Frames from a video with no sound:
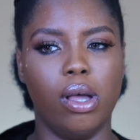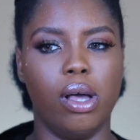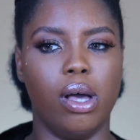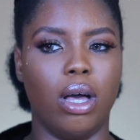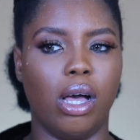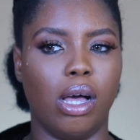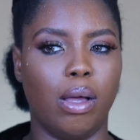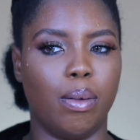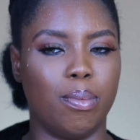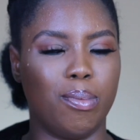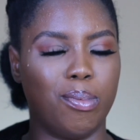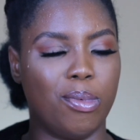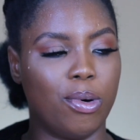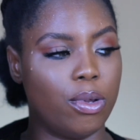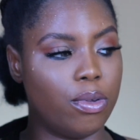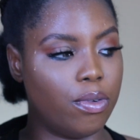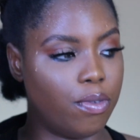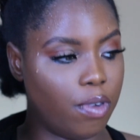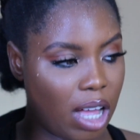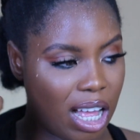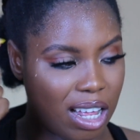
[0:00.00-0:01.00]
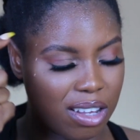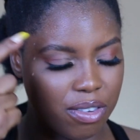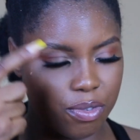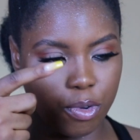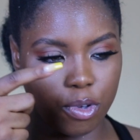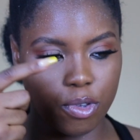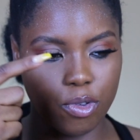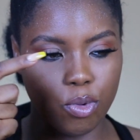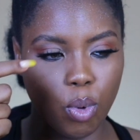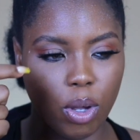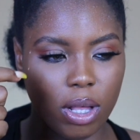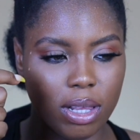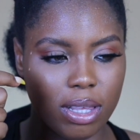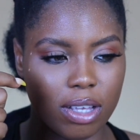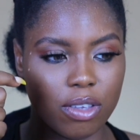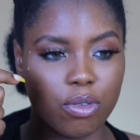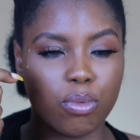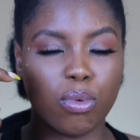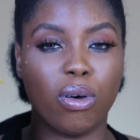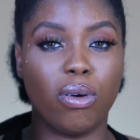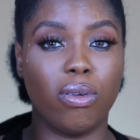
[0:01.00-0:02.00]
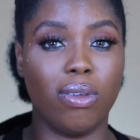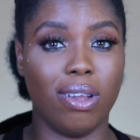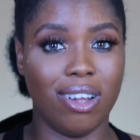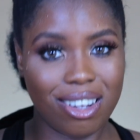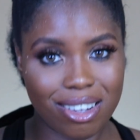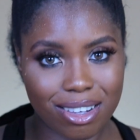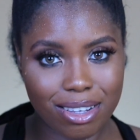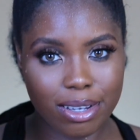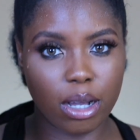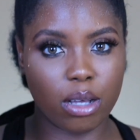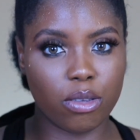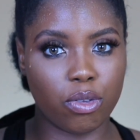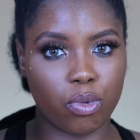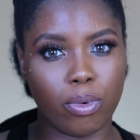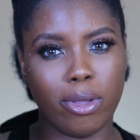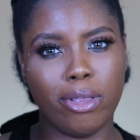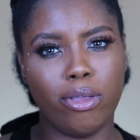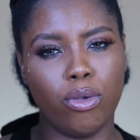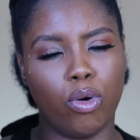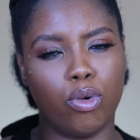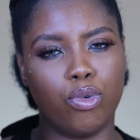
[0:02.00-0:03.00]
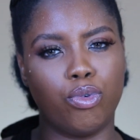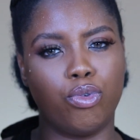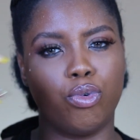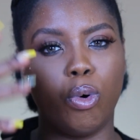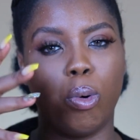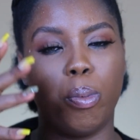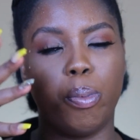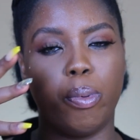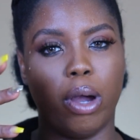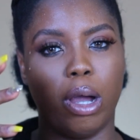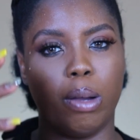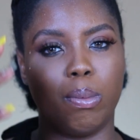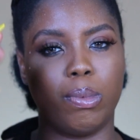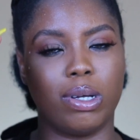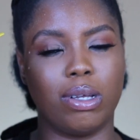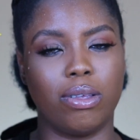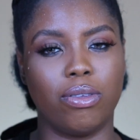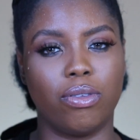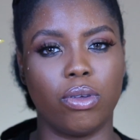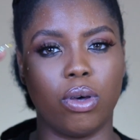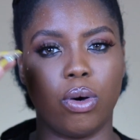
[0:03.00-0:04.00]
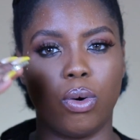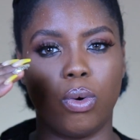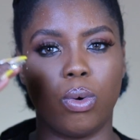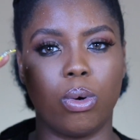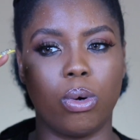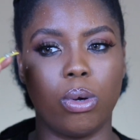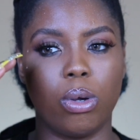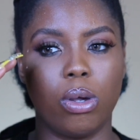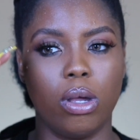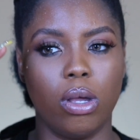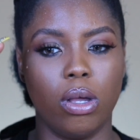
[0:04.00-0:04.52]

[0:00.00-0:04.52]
But as for sweat as well, there are sweat control primers or